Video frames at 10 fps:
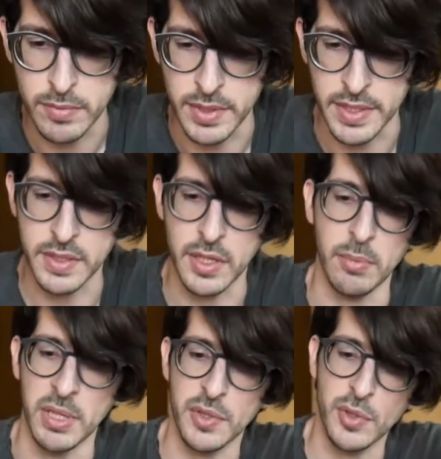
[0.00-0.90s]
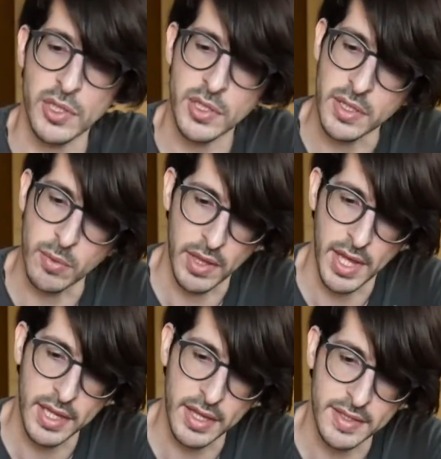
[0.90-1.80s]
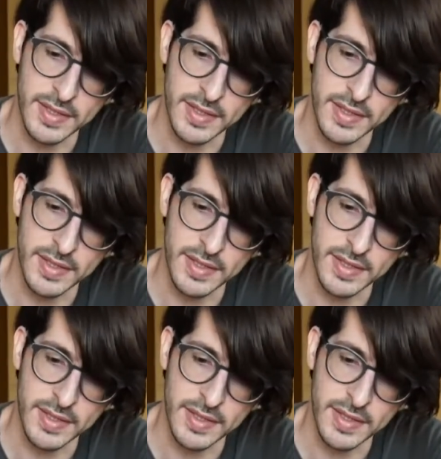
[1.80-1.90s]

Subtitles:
So it's going to be associated with that